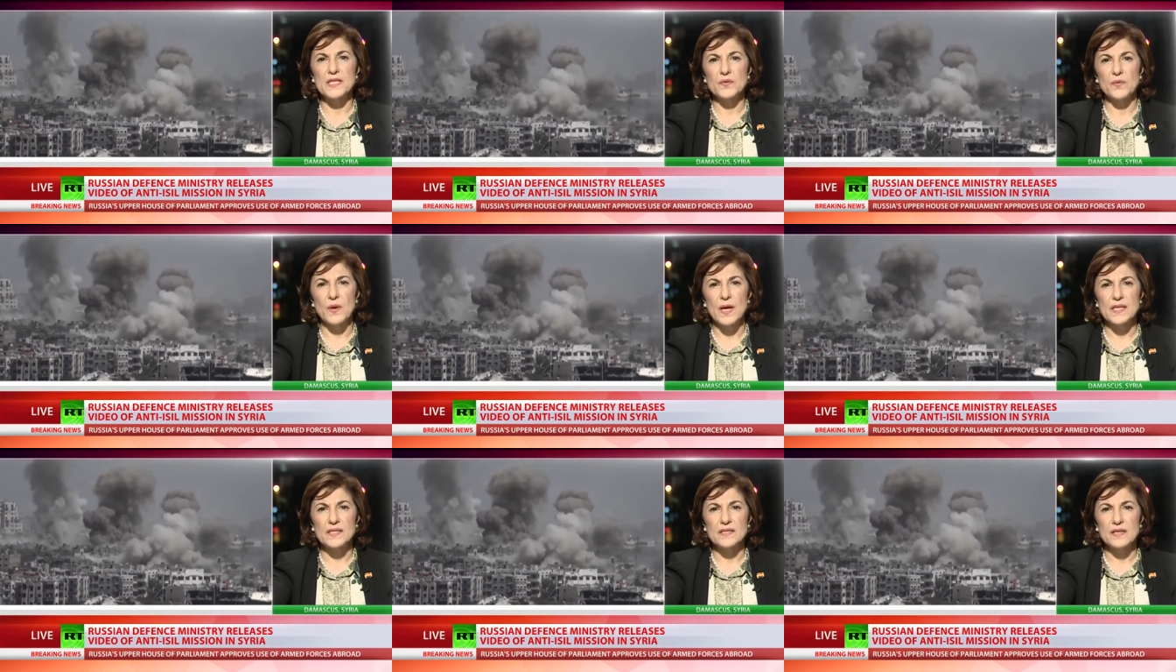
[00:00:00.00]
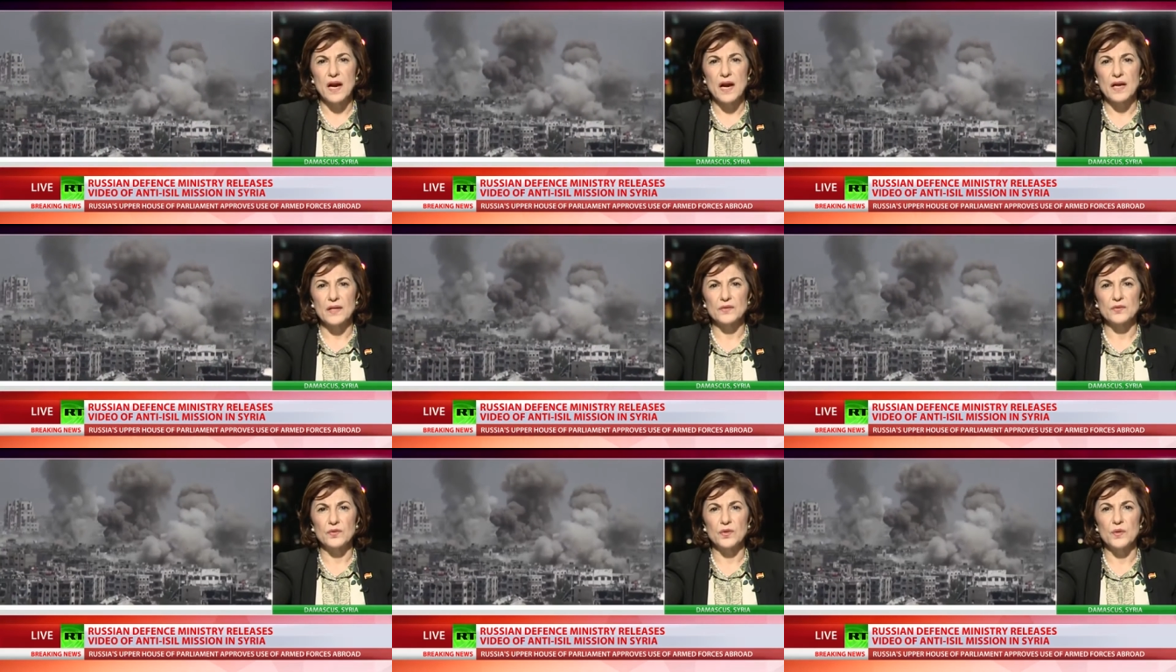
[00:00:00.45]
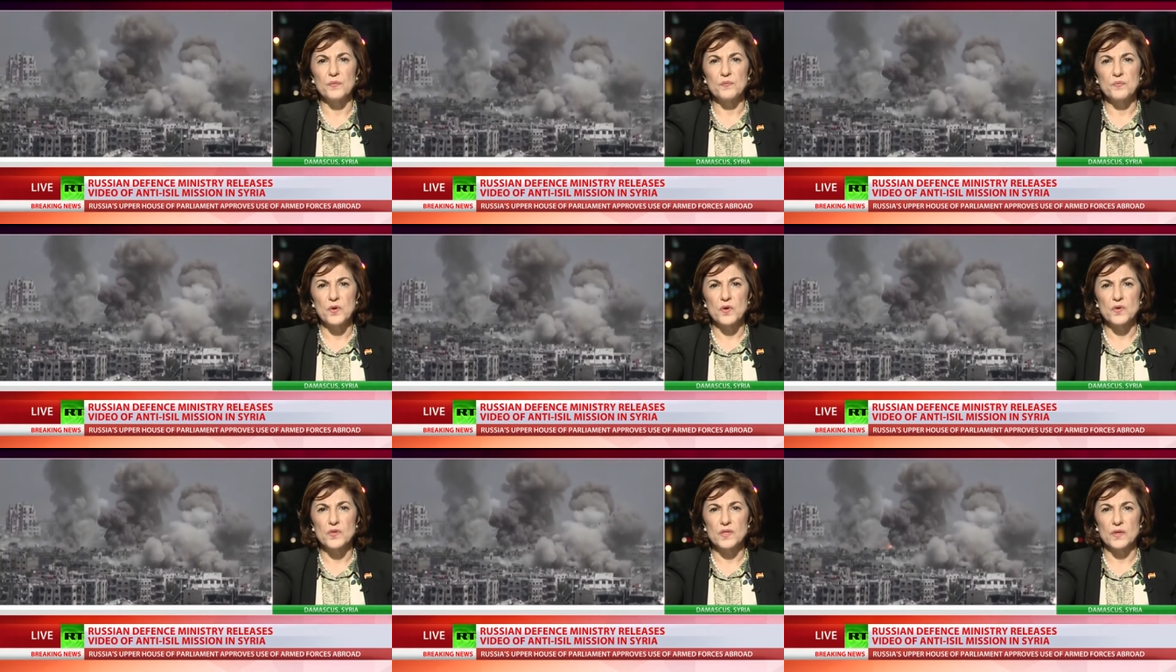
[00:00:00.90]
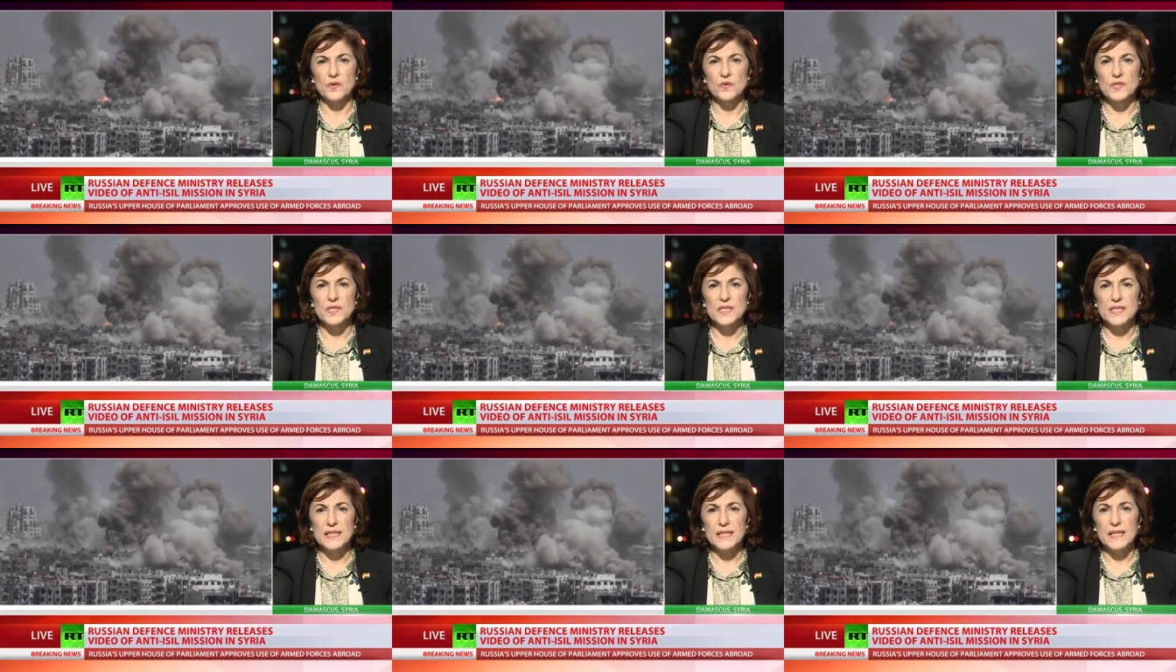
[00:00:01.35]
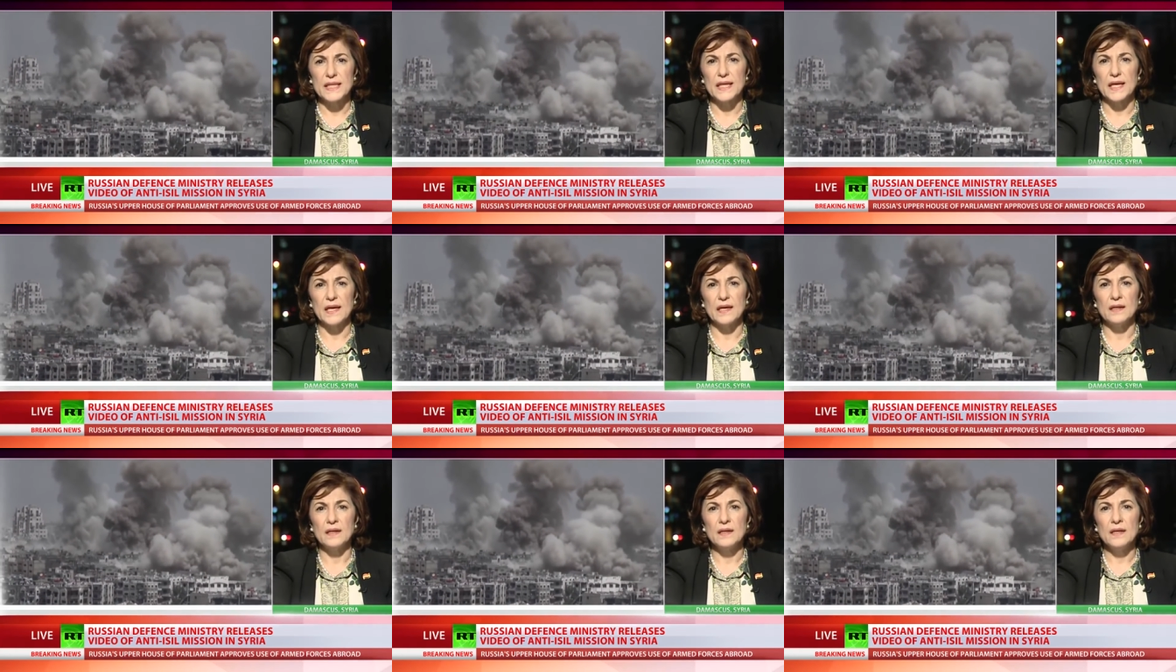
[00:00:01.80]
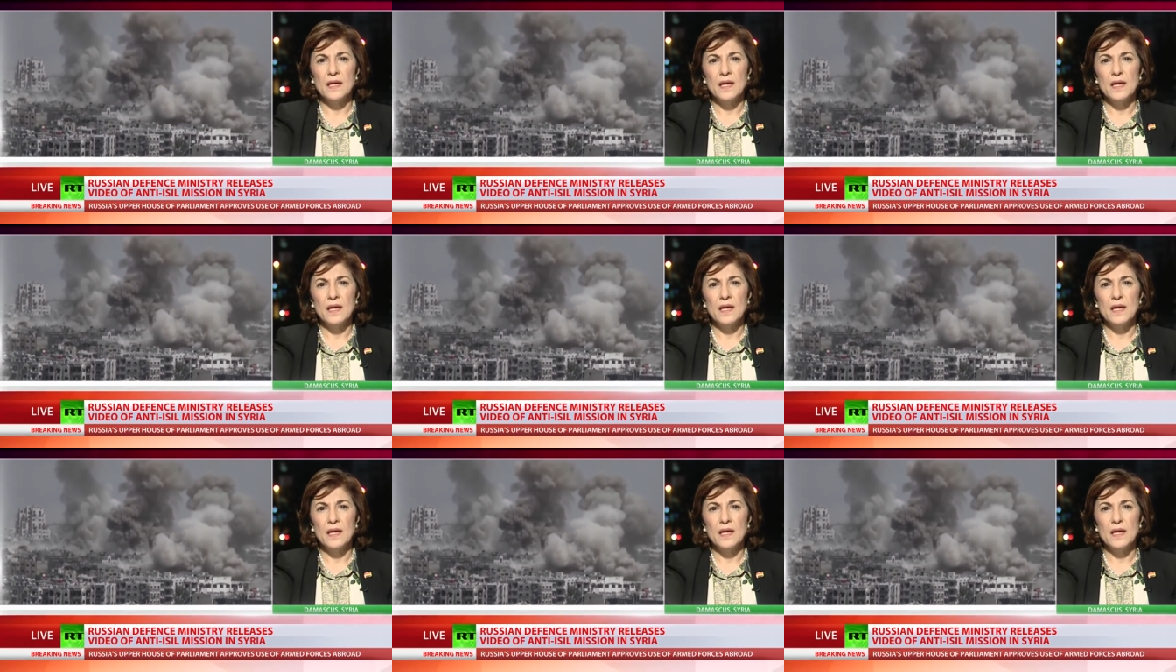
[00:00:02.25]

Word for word: was trying to impose on Syria.